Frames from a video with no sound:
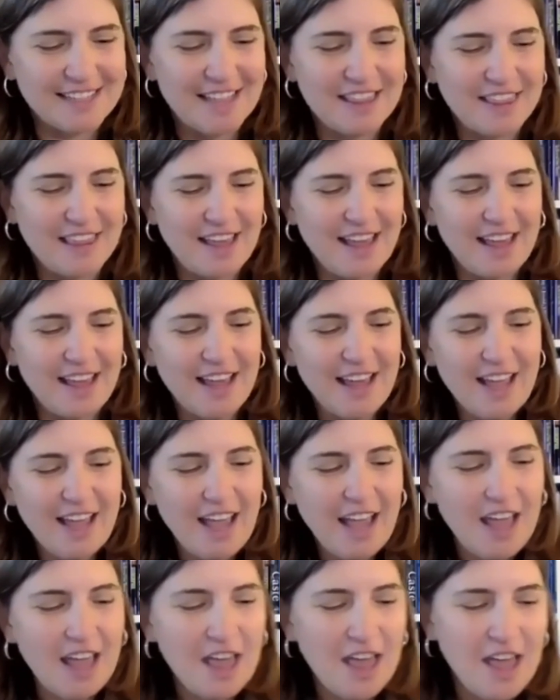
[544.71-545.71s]
that they
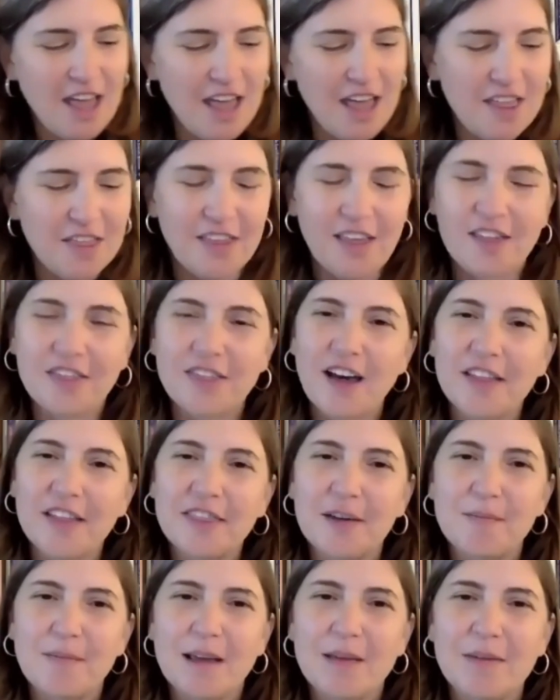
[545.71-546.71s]
thought
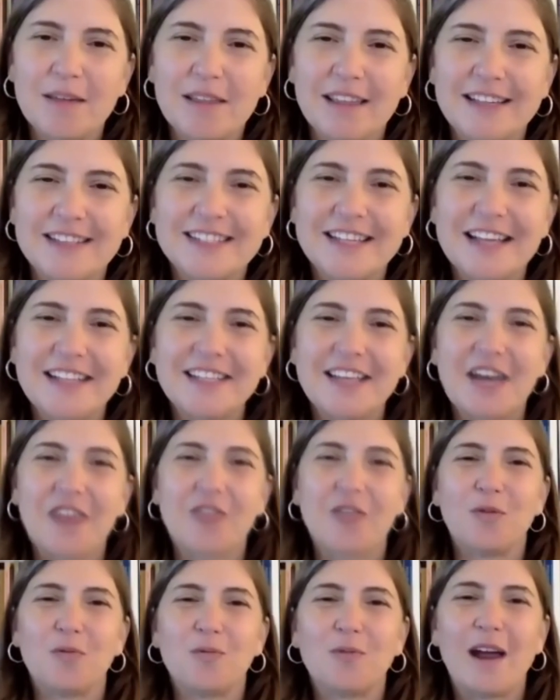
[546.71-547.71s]
that maybe they sent out
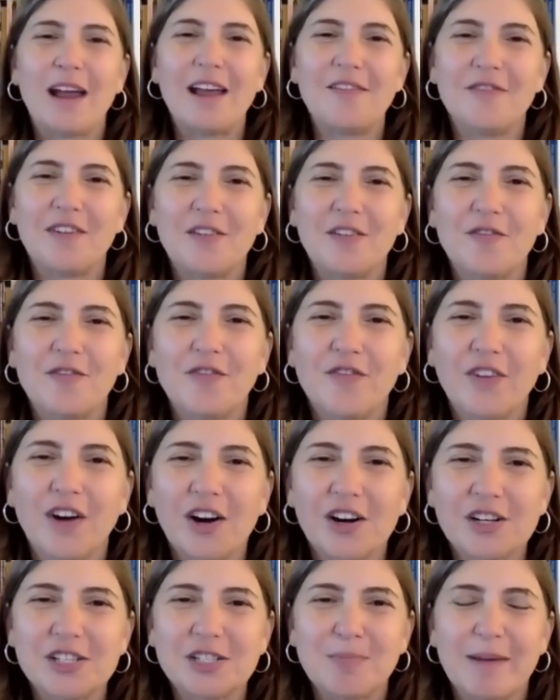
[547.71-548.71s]
the raven
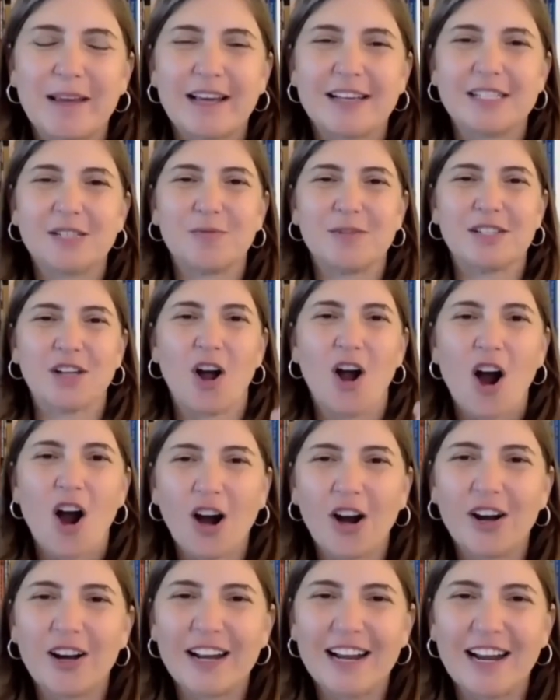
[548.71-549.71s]
first because it was a
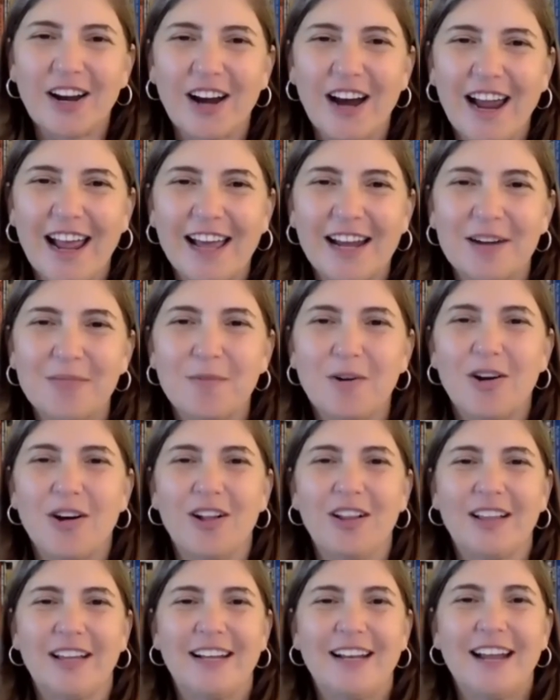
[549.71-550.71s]
hardier
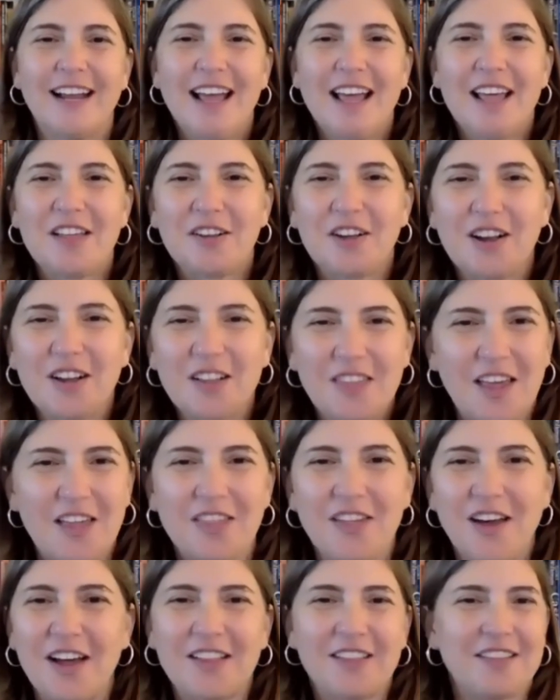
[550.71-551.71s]
animal. And they
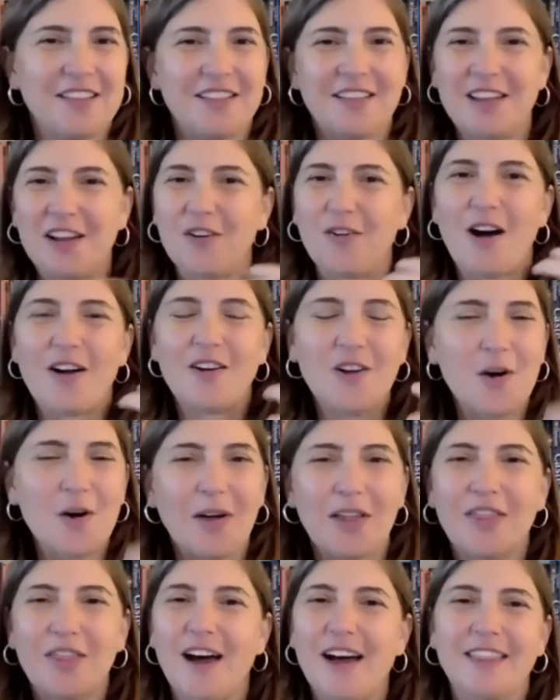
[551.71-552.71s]
thought,
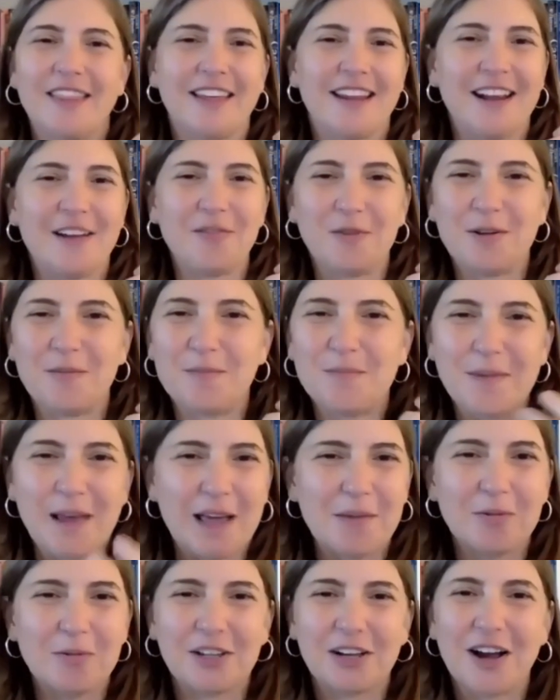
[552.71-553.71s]
Noah thought that it would be
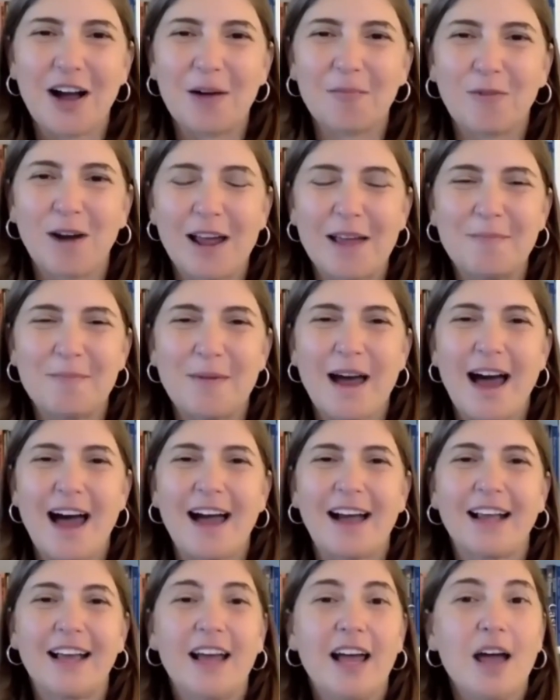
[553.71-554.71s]
able to come right
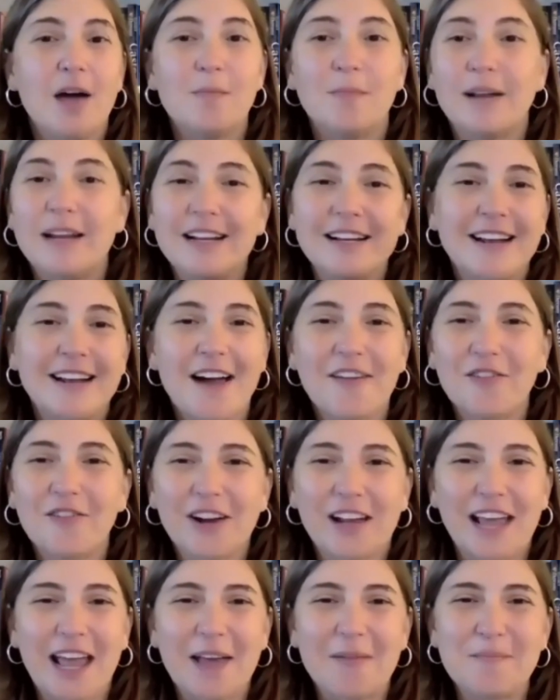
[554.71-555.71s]
back. But it never
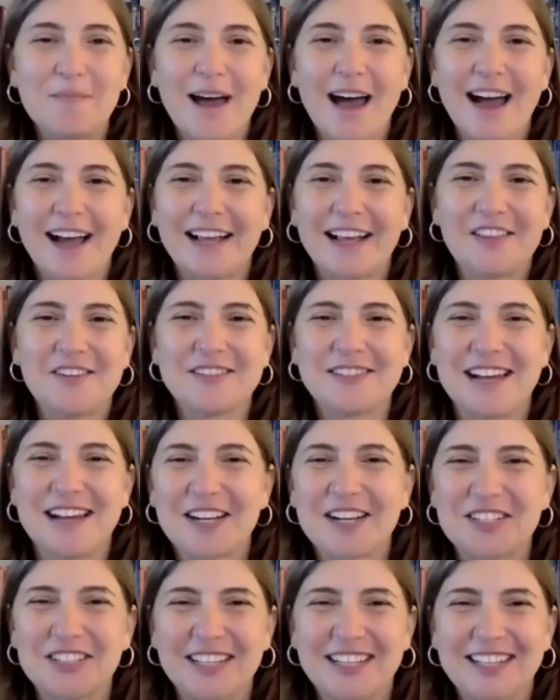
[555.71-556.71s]
came back, and there's
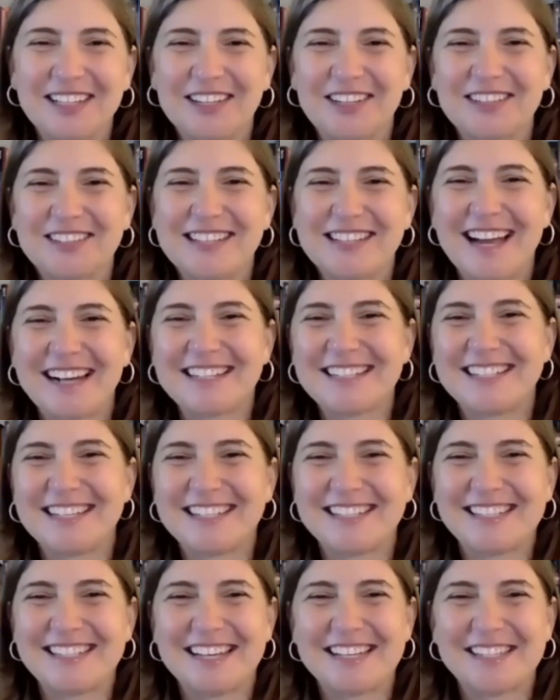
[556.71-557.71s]
actually a little text
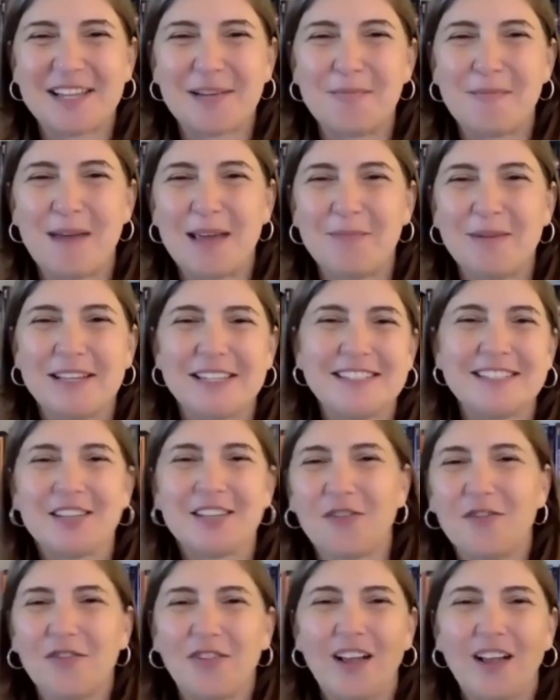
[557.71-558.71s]
that says that maybe it's
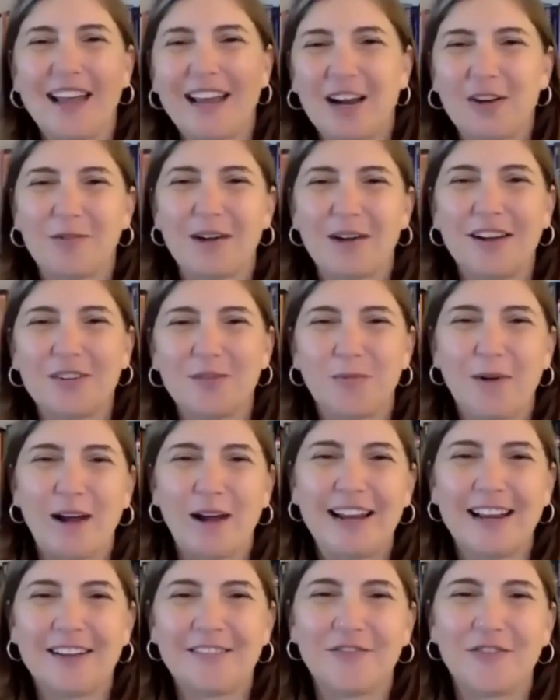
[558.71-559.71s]
still flying around
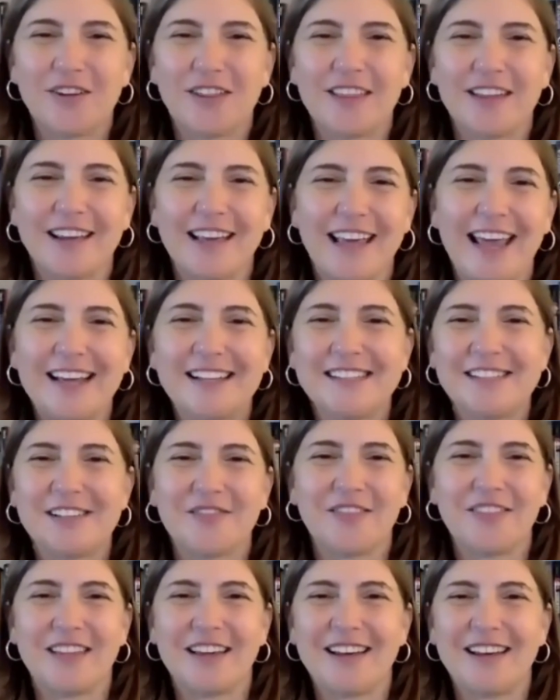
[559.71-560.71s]
waiting for the gates
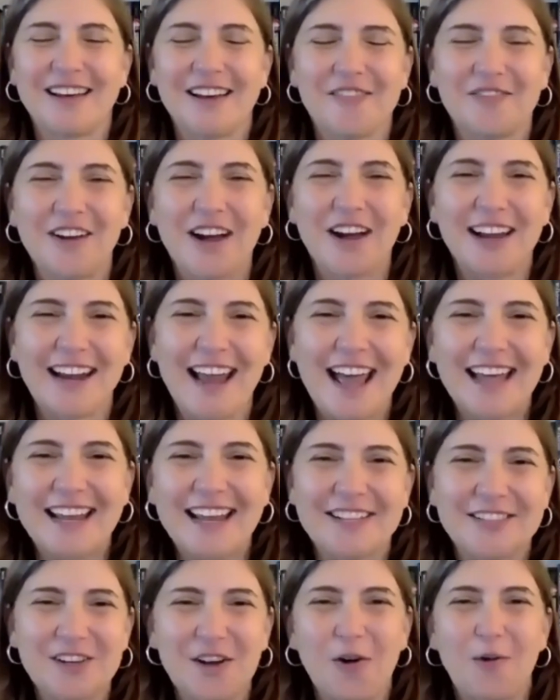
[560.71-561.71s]
of Gan
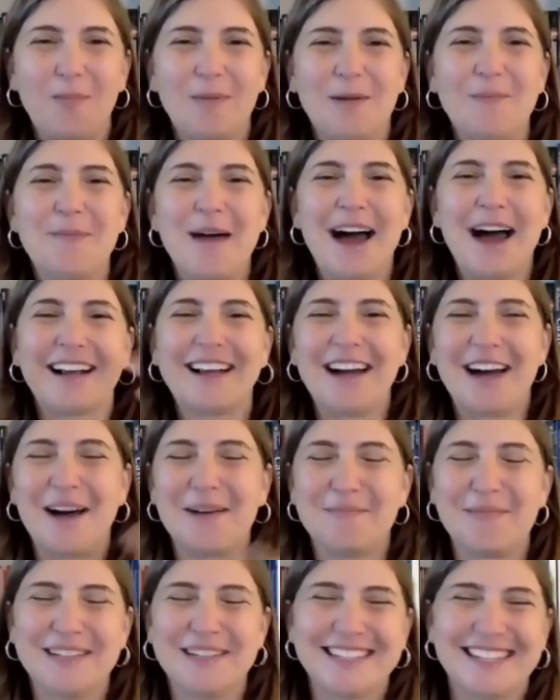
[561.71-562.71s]
Eden to open back
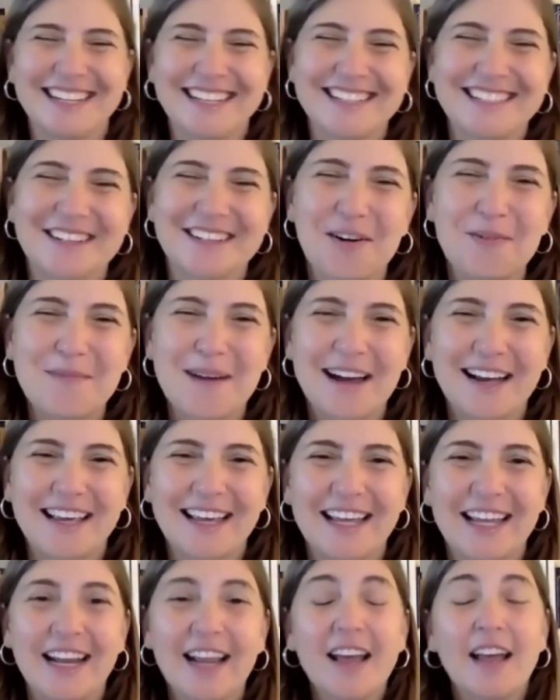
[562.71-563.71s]
up and to go back in.